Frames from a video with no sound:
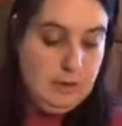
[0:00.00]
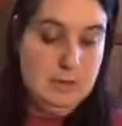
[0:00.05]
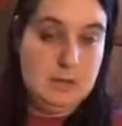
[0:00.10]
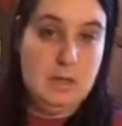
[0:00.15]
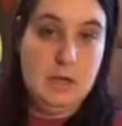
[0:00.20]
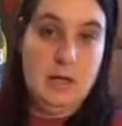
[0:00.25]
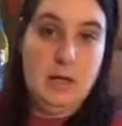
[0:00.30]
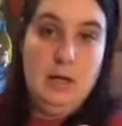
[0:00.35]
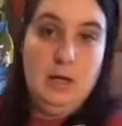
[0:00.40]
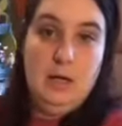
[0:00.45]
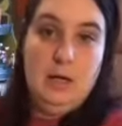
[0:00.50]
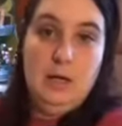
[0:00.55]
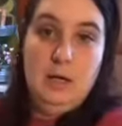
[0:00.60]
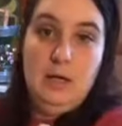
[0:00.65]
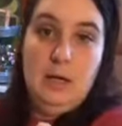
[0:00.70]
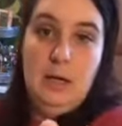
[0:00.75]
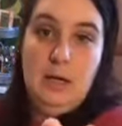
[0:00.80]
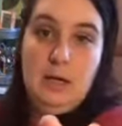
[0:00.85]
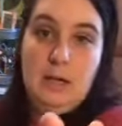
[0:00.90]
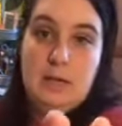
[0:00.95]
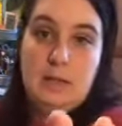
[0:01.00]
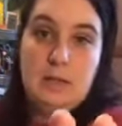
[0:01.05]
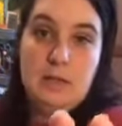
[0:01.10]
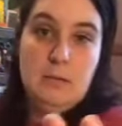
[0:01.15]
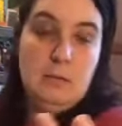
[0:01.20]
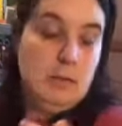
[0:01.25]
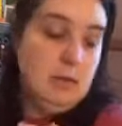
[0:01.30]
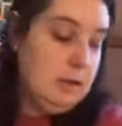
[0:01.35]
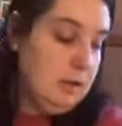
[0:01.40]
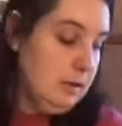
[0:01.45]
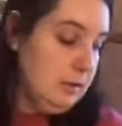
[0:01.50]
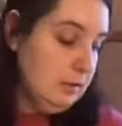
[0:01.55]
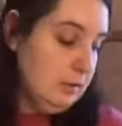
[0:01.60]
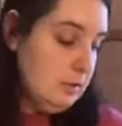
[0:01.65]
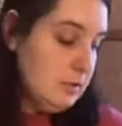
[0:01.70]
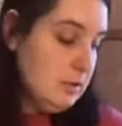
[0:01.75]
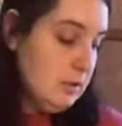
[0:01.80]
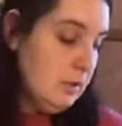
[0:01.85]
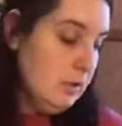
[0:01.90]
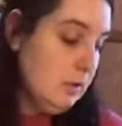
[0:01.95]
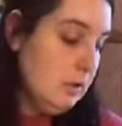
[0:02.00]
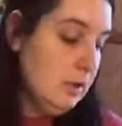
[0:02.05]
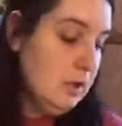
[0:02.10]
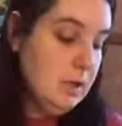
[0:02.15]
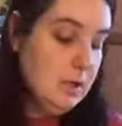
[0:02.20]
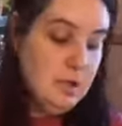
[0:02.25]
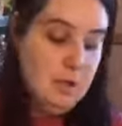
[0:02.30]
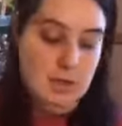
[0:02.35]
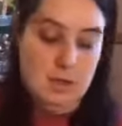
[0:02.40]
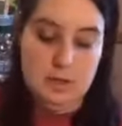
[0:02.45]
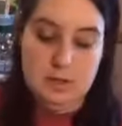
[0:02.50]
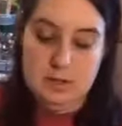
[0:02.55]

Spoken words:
See, I already got some on there, so it's